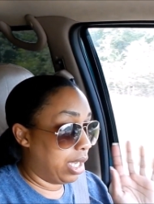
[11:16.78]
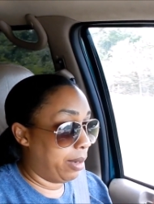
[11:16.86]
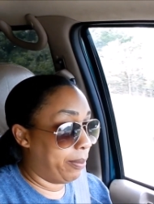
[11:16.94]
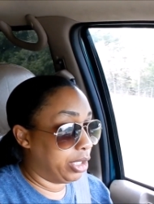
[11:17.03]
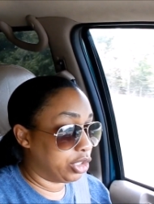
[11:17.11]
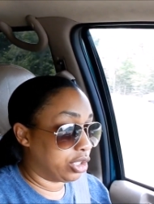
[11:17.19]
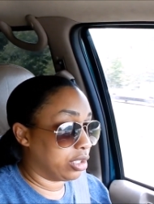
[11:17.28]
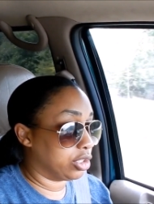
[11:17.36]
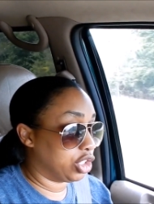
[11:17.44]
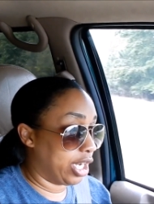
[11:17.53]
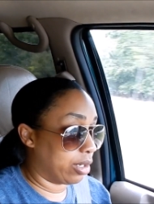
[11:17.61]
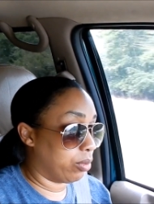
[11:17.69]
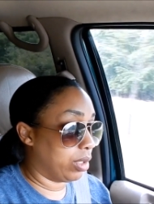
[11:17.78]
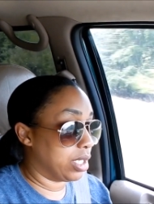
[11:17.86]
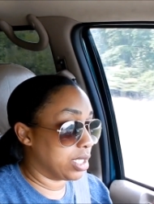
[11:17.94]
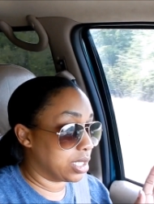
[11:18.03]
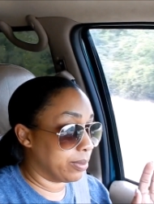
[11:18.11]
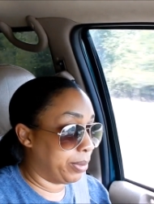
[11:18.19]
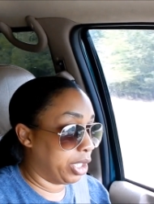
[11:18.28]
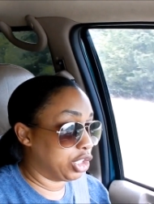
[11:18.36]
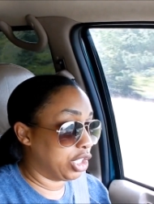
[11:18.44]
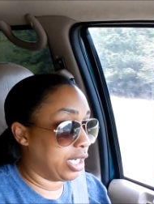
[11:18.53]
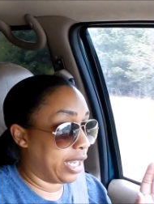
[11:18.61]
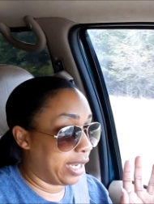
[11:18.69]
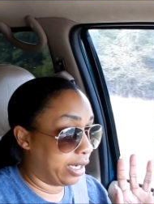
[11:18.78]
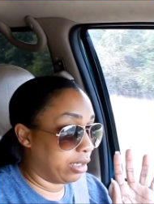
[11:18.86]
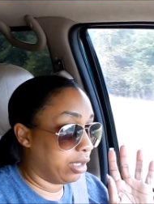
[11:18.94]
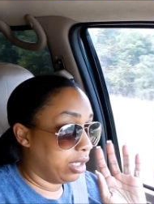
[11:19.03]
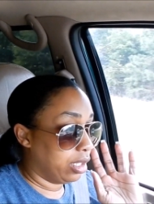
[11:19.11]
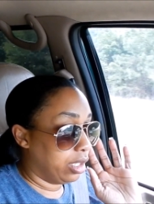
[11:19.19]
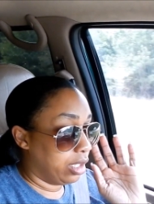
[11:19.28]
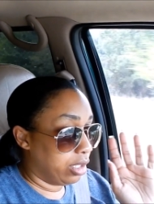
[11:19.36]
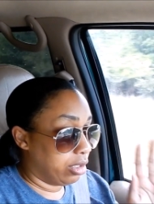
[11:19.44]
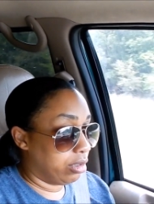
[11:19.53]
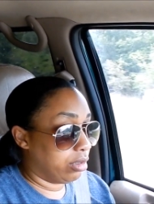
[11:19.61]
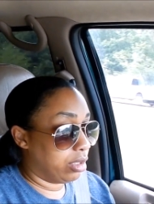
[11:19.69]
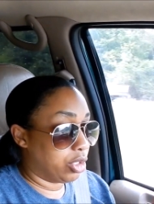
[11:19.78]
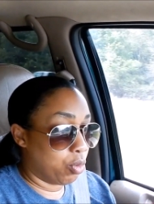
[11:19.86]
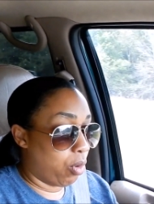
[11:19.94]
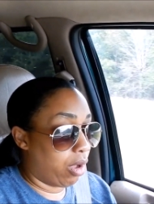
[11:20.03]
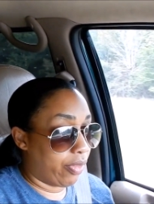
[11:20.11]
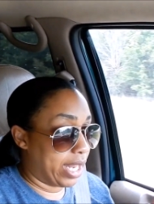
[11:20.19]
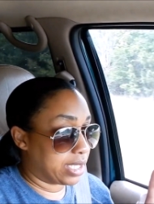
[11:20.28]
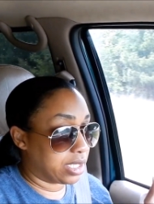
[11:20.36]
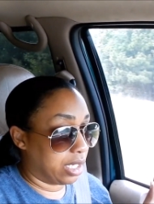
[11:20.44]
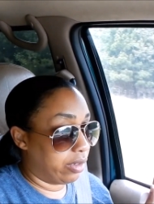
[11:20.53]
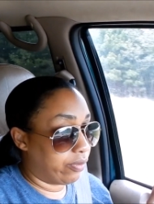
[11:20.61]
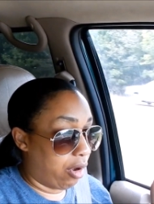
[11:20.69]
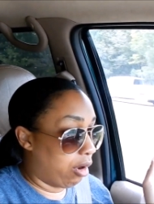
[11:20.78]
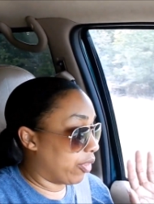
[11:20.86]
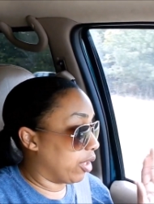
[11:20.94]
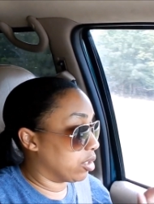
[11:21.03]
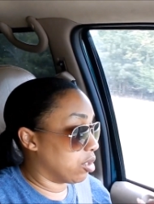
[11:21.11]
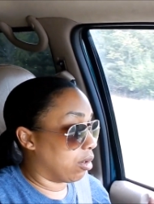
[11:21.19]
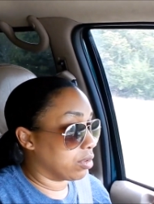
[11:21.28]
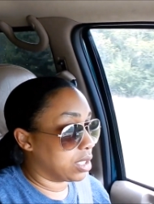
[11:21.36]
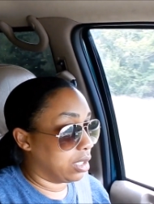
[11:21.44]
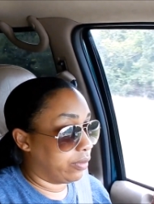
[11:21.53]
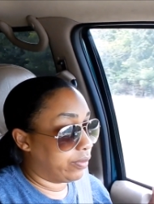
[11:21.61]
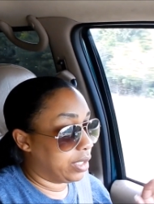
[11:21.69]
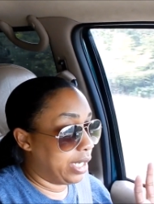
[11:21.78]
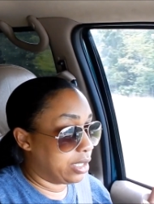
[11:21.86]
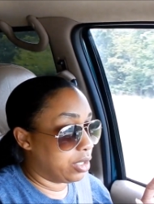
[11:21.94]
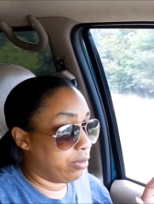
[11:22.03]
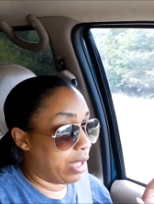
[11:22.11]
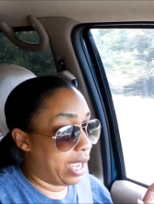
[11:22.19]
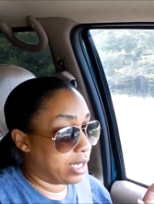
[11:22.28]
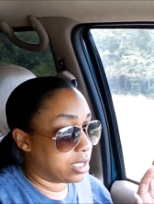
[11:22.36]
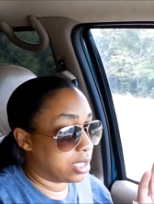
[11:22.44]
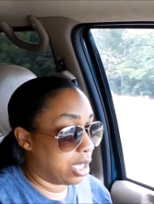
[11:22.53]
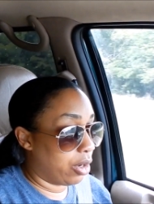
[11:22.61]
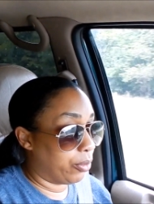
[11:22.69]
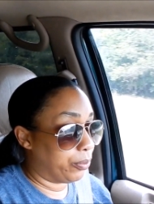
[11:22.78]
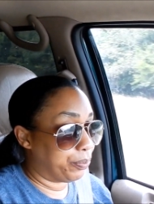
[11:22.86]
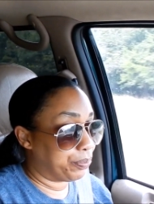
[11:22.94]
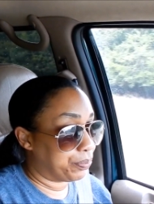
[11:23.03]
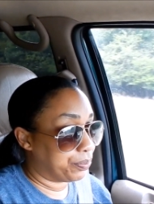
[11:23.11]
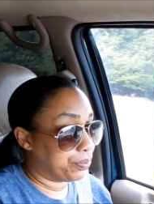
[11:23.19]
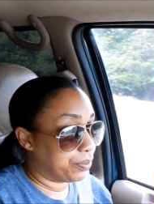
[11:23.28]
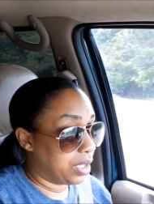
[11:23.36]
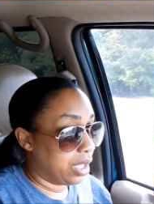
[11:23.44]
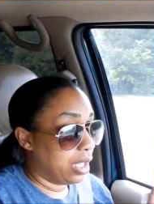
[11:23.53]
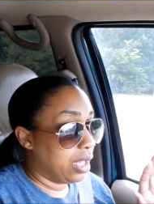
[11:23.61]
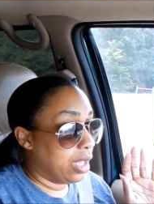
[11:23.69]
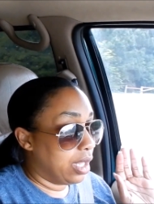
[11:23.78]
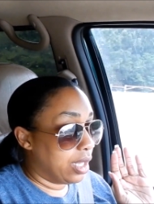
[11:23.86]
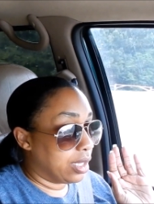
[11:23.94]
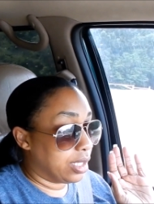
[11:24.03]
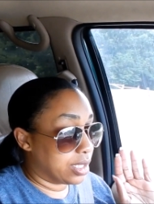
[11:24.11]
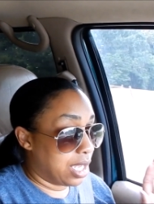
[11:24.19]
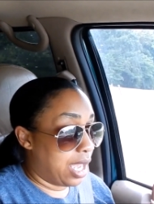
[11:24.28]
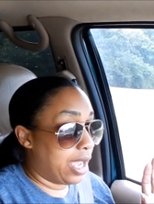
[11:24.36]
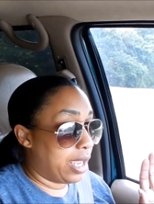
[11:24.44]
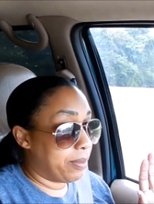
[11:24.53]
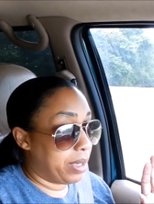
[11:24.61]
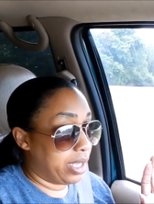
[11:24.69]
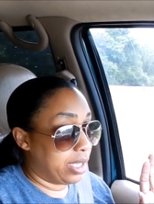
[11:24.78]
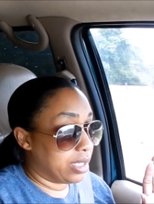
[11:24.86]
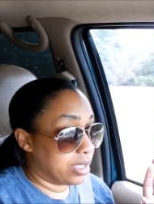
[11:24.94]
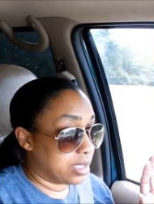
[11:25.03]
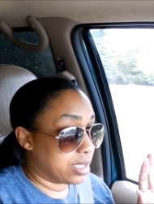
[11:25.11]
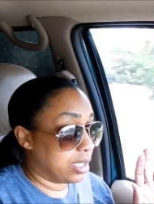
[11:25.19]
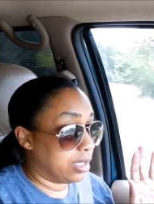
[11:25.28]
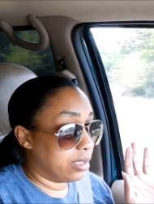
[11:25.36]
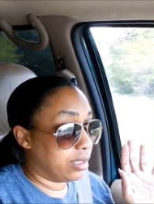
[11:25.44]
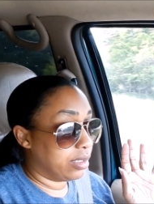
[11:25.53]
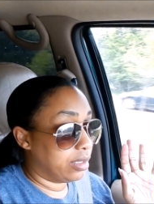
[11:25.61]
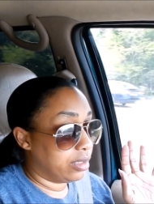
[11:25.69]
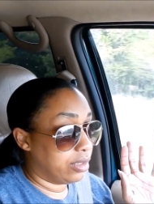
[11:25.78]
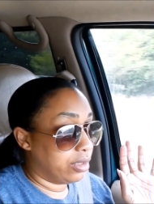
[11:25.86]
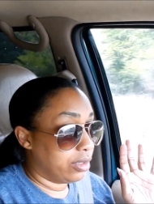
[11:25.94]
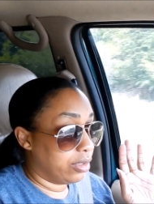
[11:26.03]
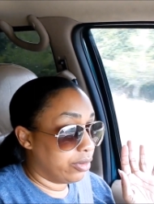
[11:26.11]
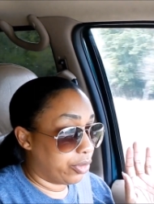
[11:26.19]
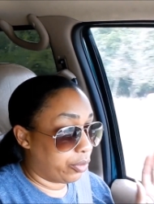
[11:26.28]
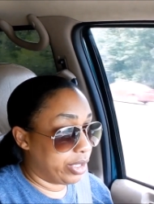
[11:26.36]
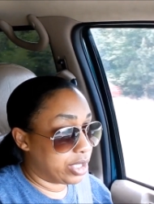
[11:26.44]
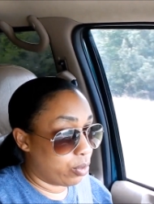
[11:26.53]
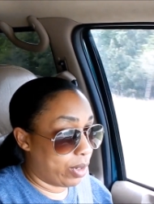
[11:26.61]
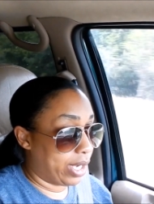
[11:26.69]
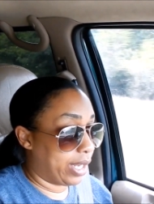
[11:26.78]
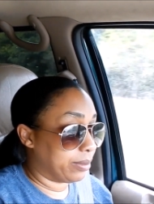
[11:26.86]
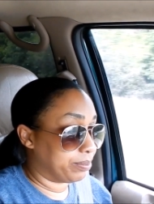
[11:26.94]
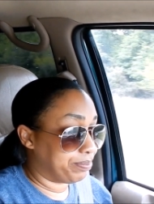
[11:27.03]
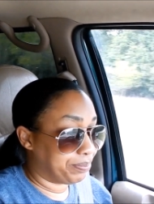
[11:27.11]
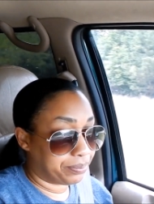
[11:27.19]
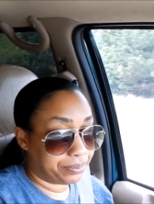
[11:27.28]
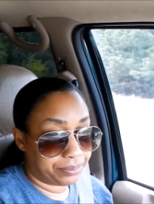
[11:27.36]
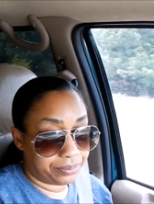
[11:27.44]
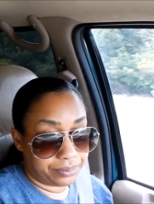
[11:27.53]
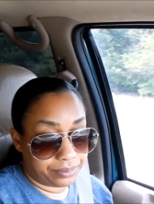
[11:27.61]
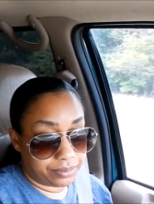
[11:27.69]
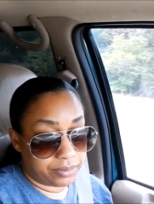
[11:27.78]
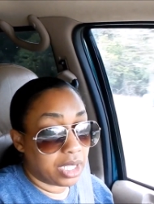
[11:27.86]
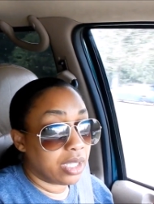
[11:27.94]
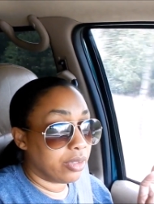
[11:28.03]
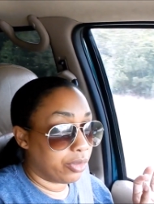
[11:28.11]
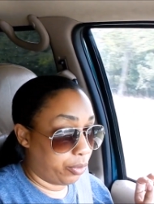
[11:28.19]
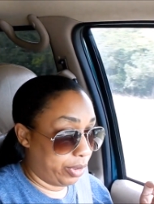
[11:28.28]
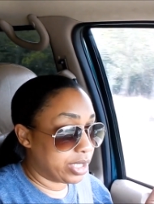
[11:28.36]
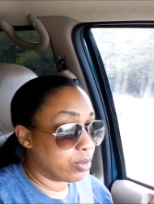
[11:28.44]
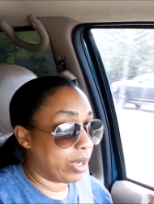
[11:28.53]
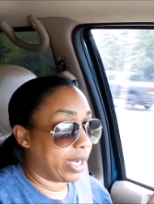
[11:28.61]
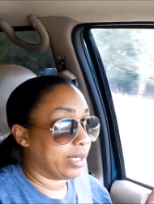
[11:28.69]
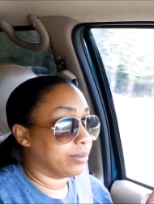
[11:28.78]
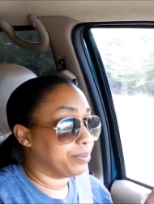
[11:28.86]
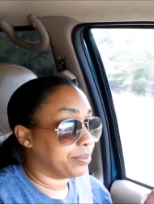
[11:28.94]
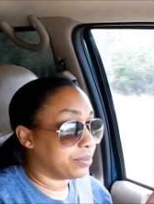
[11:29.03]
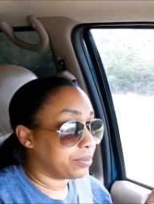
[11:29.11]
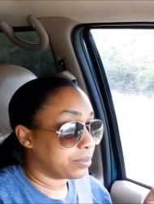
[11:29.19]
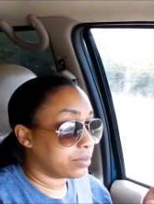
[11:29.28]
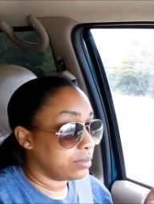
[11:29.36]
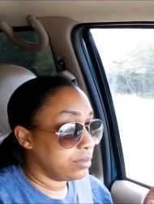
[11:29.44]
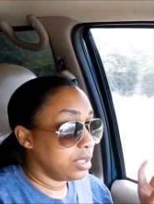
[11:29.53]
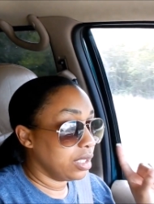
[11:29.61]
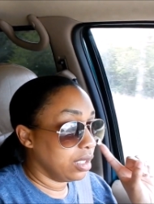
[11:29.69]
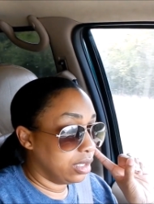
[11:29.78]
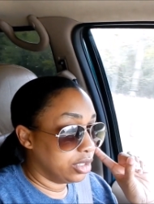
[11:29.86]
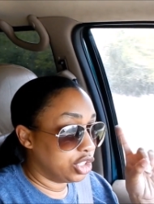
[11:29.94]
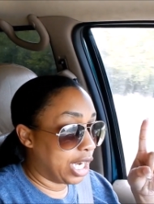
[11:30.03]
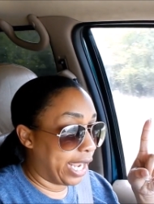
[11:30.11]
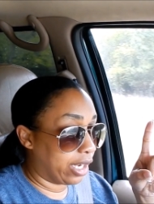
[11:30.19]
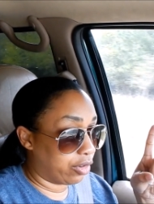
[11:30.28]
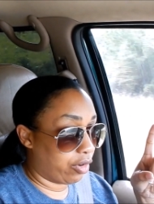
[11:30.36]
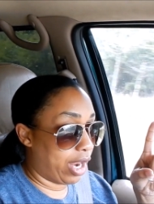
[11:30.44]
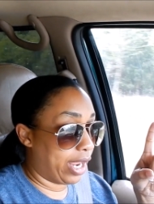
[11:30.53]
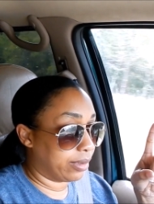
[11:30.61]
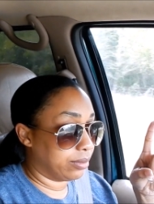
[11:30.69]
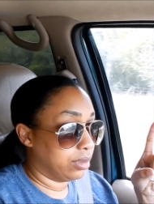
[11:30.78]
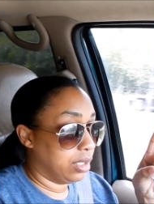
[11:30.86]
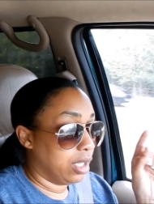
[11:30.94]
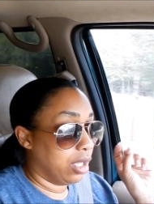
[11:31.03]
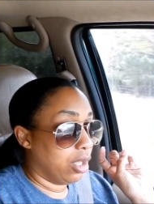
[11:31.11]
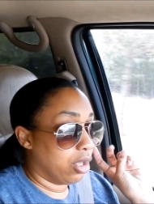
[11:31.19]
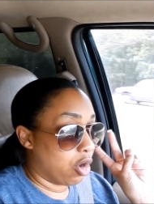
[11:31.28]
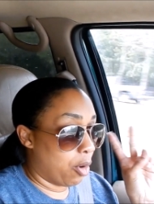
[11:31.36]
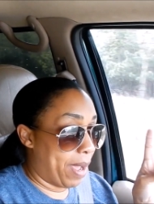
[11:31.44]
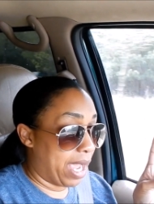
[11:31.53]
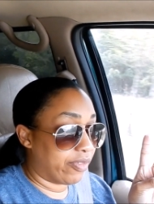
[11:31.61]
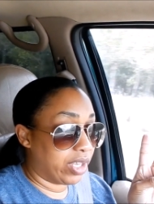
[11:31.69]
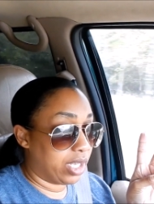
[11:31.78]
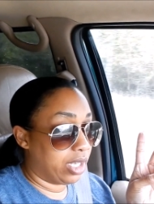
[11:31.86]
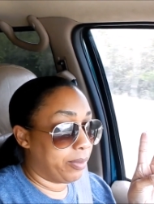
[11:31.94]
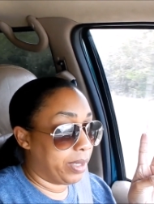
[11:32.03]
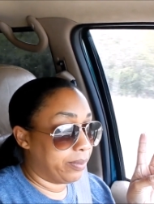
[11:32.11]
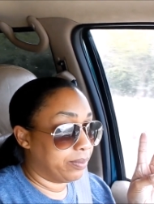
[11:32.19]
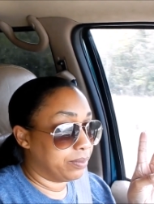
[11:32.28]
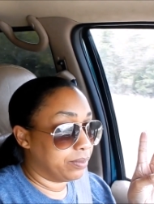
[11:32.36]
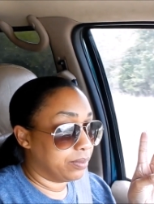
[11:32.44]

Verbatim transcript: how much the check was, the budget, and do all that stuff. All the adult stuff. Didn't do that. So, the time is 320. 320. Jack in the crack. Go back for the hubby.